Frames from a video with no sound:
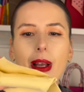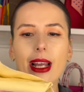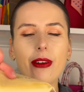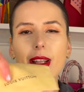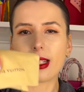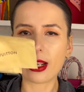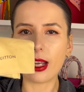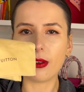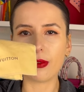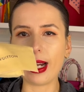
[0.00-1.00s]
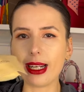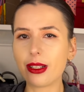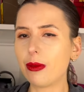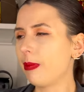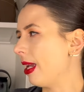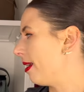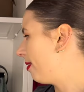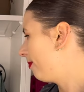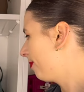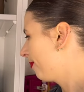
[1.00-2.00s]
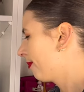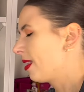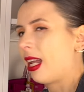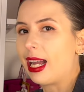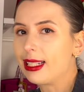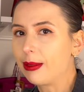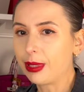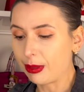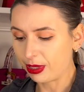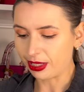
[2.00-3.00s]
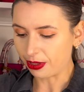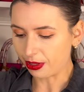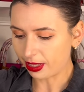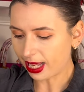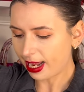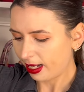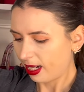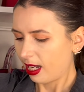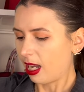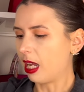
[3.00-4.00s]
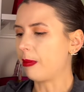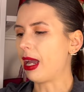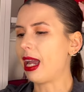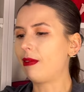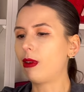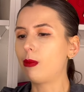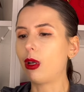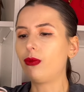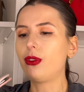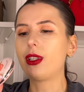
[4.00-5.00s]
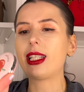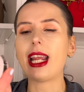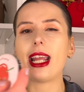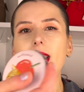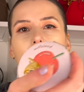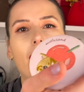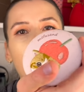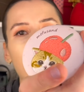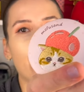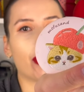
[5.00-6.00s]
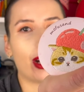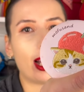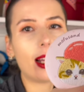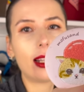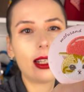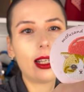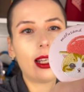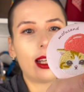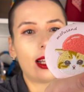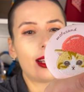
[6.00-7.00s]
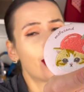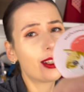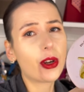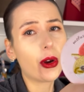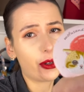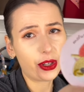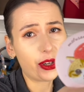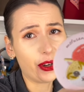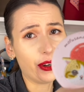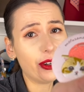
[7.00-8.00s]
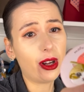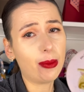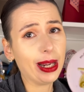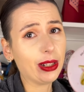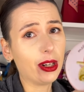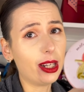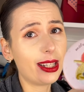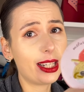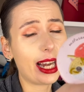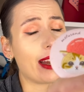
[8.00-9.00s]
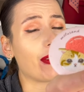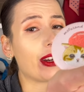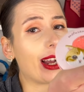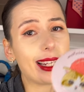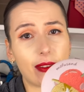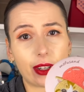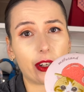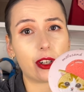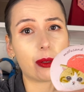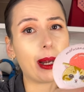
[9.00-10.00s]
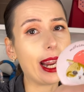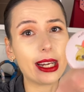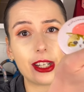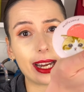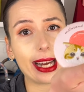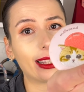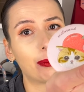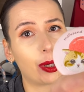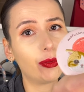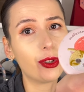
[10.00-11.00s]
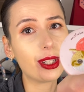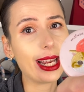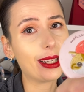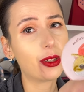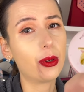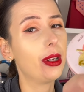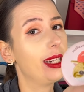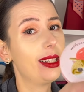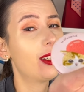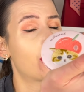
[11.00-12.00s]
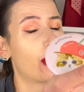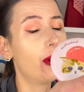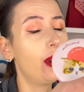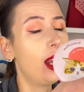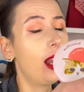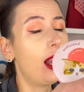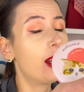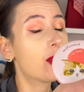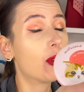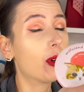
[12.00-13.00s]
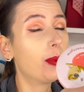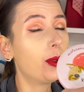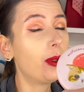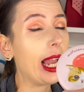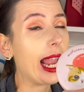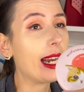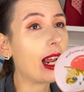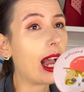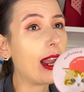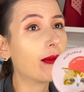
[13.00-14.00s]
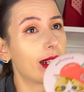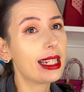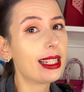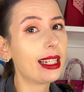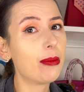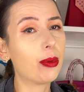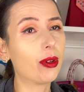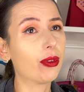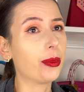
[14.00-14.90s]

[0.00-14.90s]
I know that's kind of random, but I sometimes just do that. I have a Mofu Sand mirror. So cute. Oh my gosh. If you guys ever go to Japan, check out the Mofu Sand store. It is so adorable. And I recently bought from